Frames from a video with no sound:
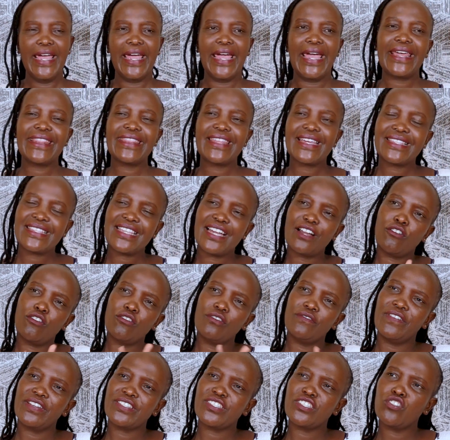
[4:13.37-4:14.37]
and there's a
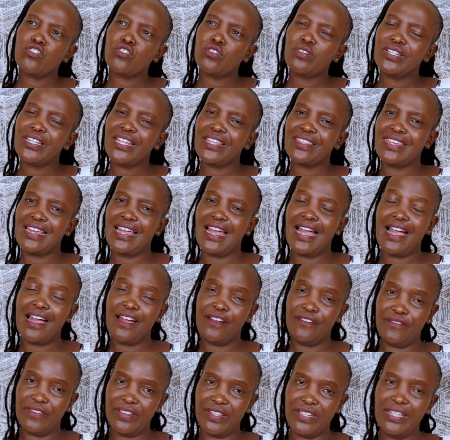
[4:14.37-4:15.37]
conversation that they're
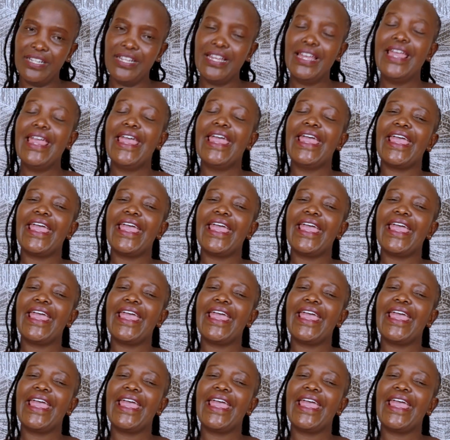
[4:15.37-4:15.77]
having,